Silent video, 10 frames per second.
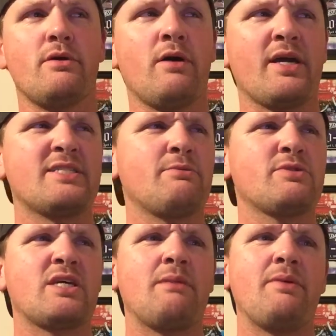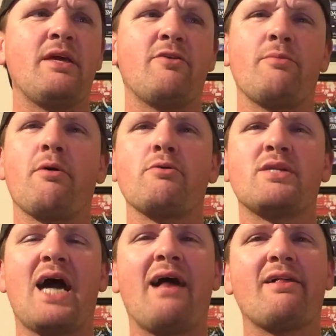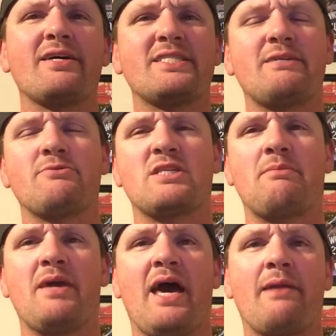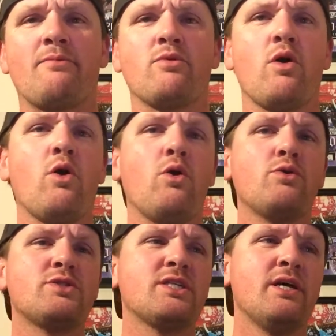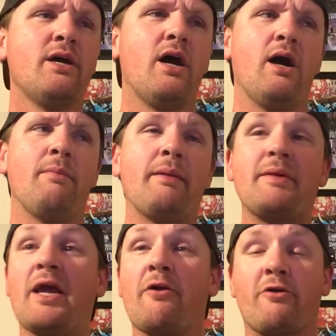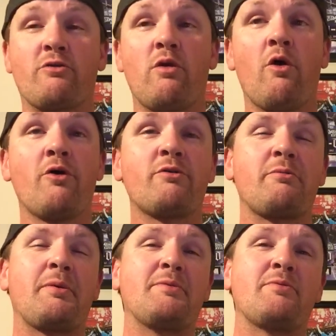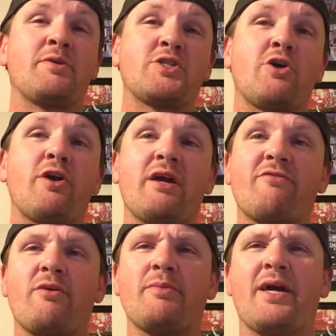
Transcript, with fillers: I guess it was going to be either Bo Dallas, it was going to be Adam Rose, uh, maybe Eric Rowan would be returning from.